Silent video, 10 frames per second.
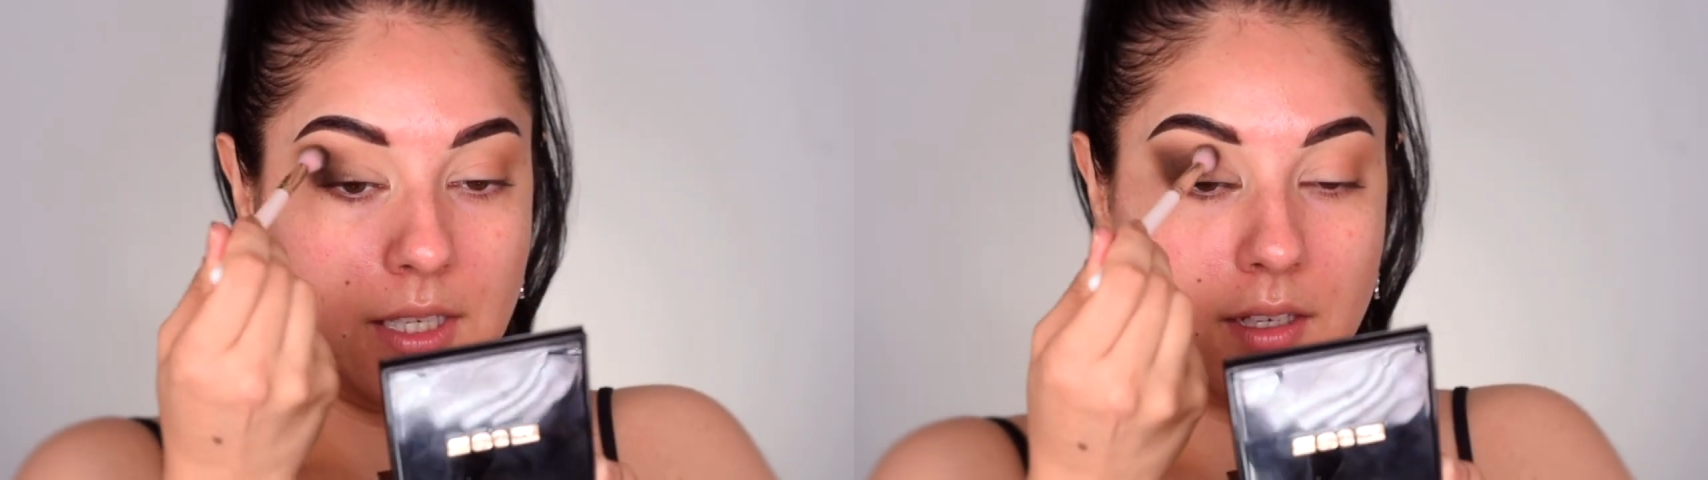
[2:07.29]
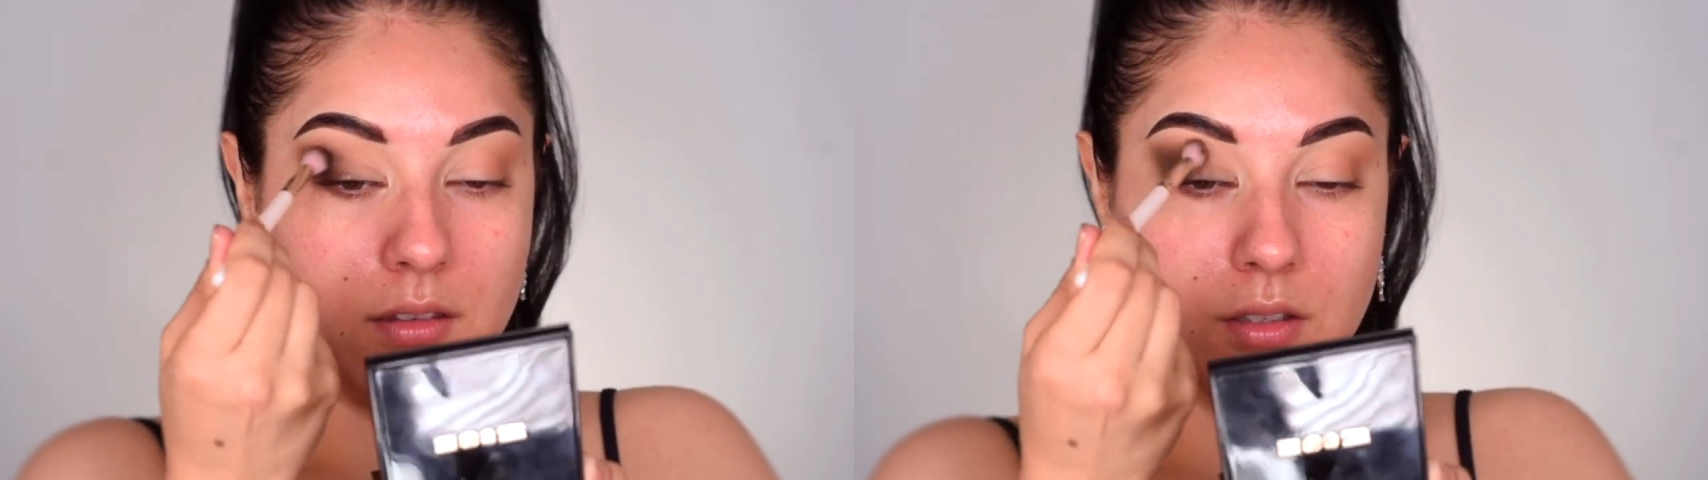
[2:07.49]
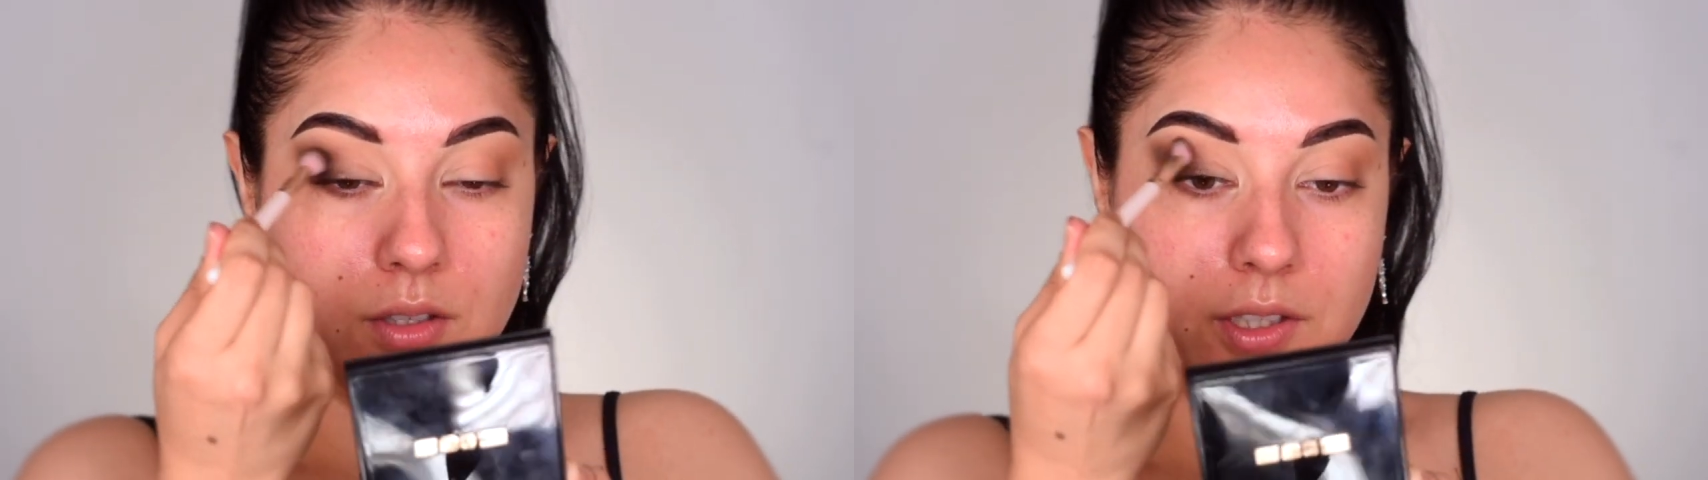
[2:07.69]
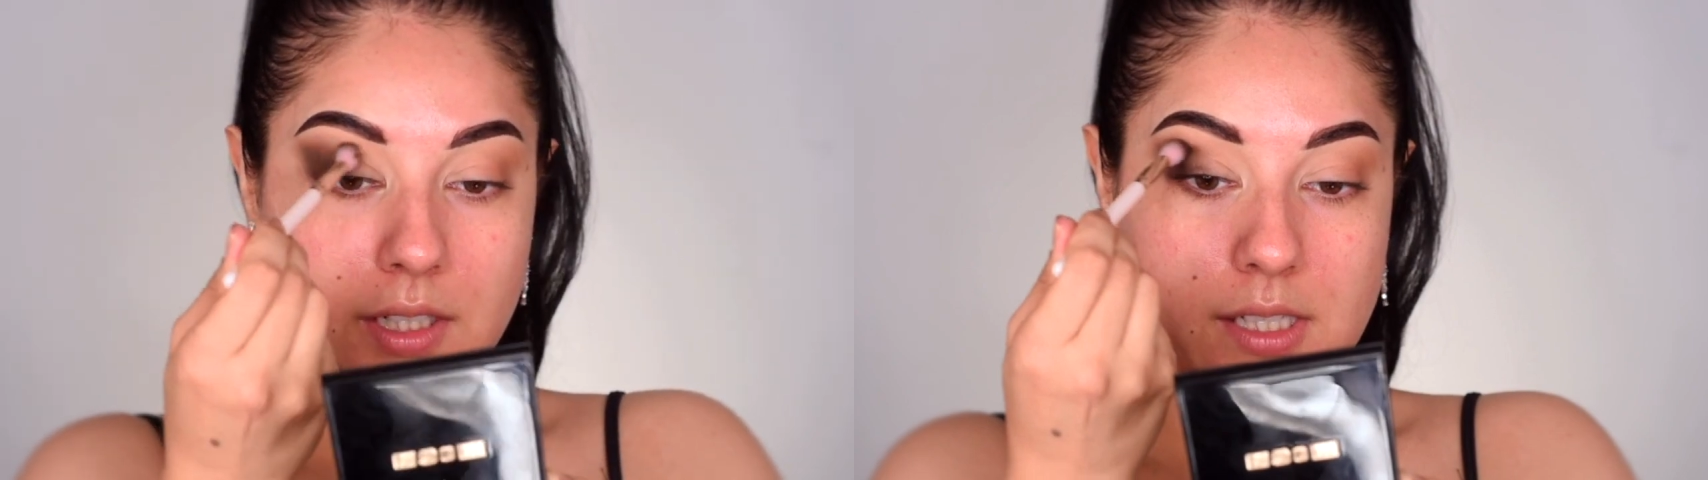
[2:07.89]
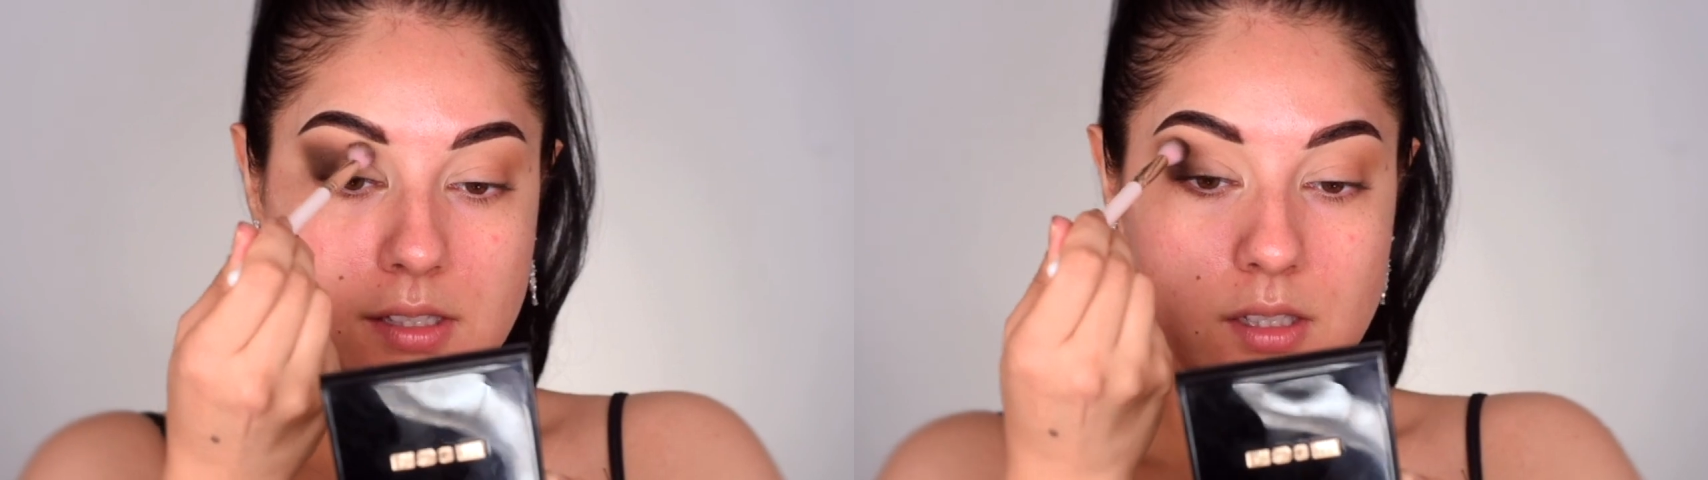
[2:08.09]
In the
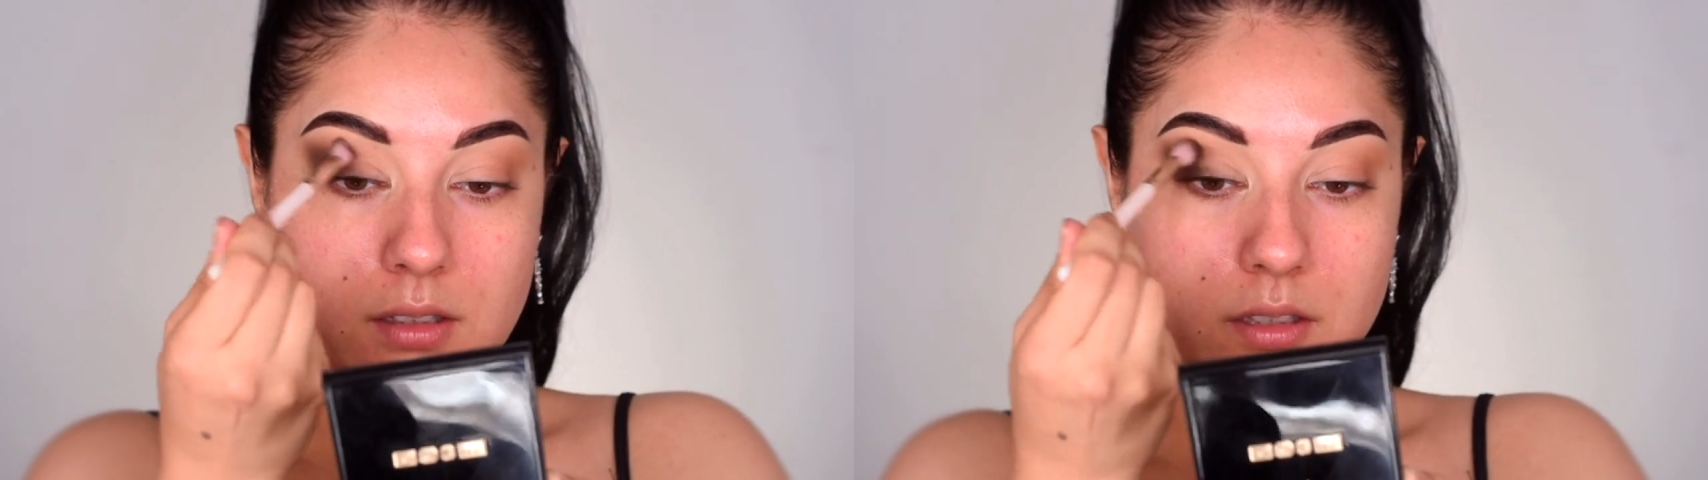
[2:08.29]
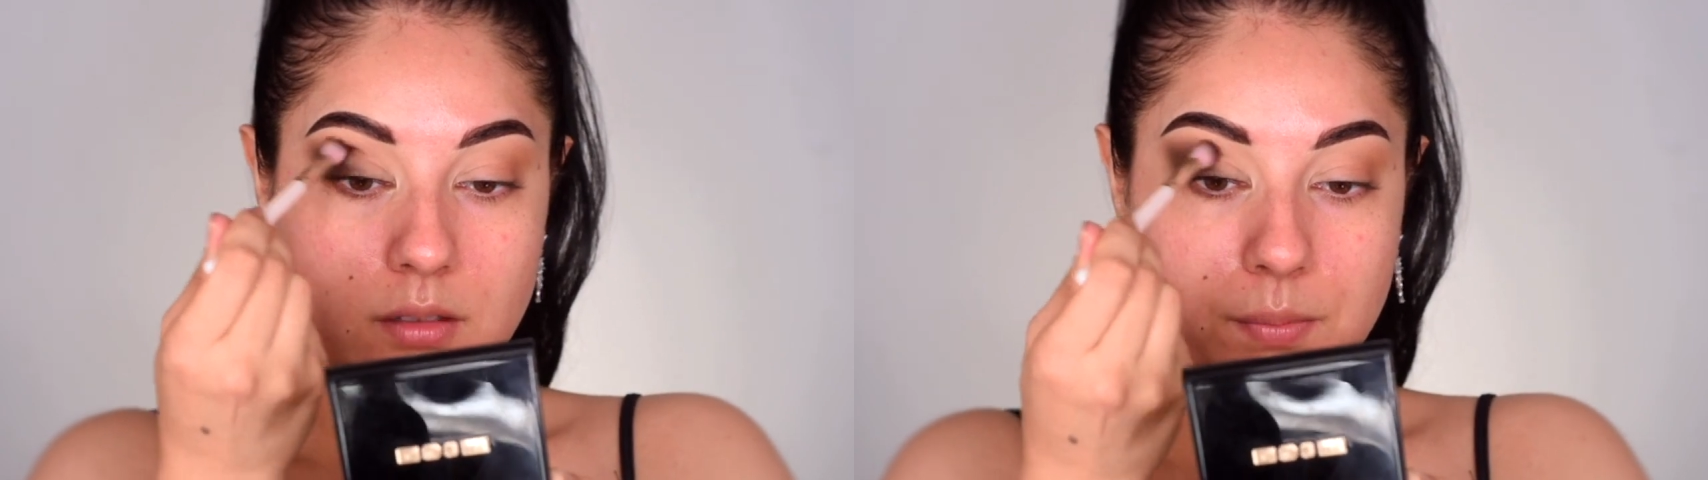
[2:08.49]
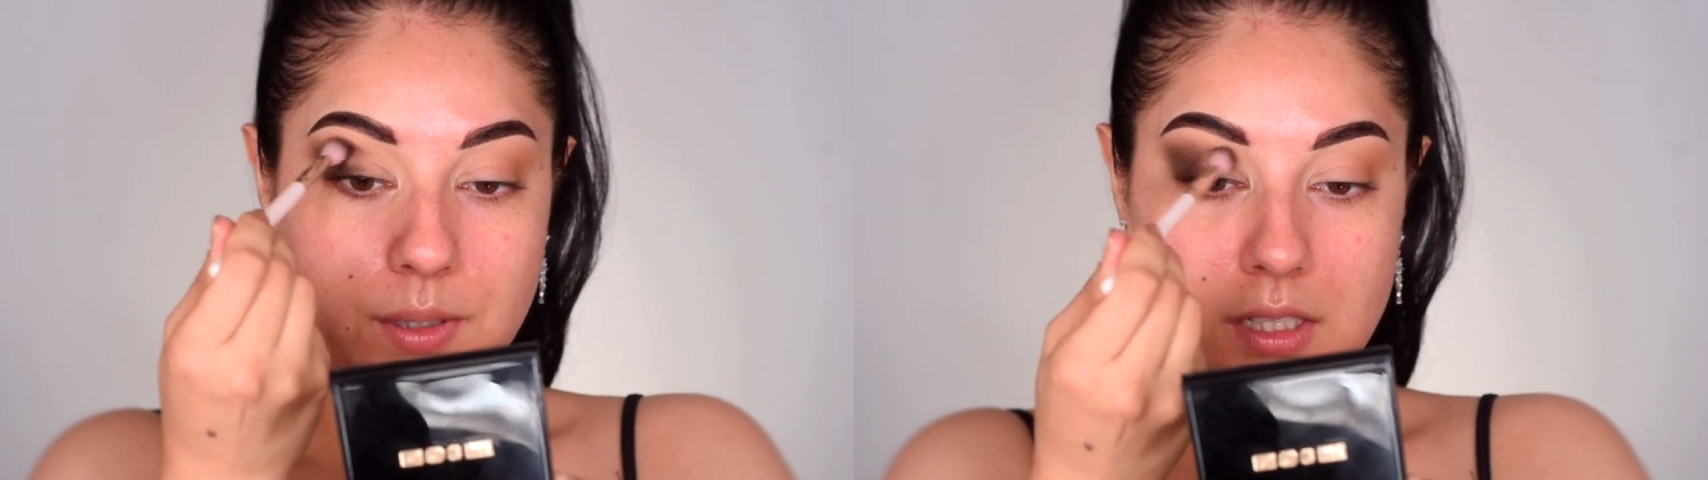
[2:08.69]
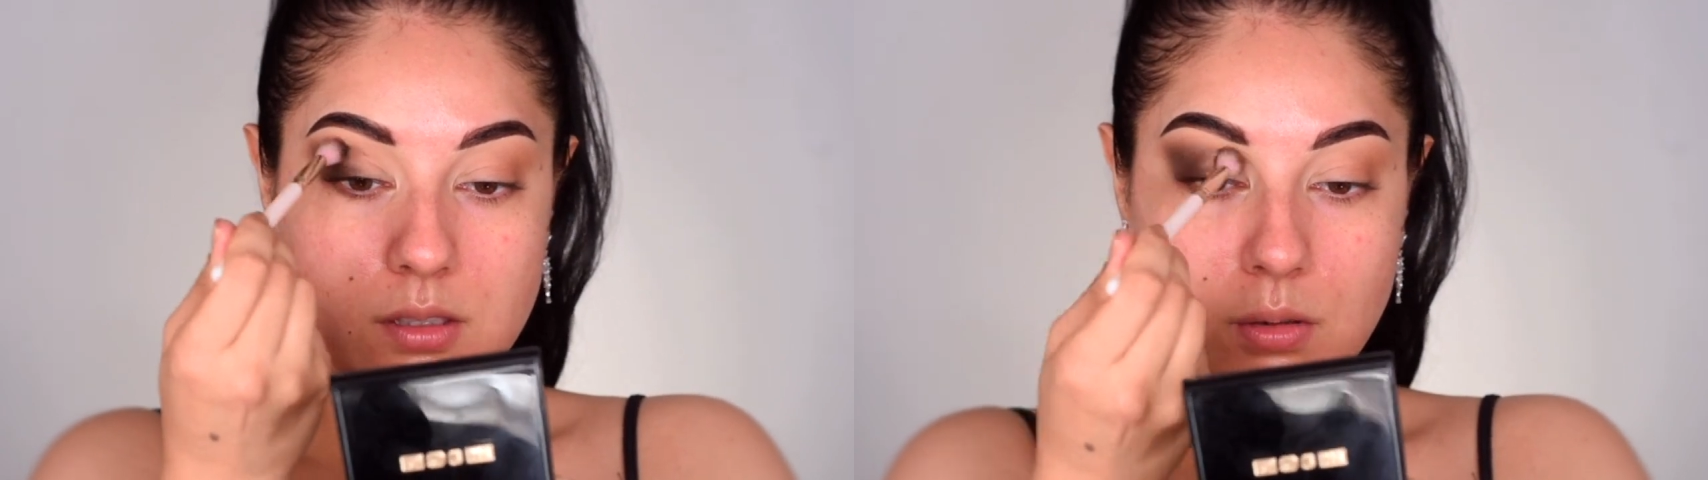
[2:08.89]
crease, a little bit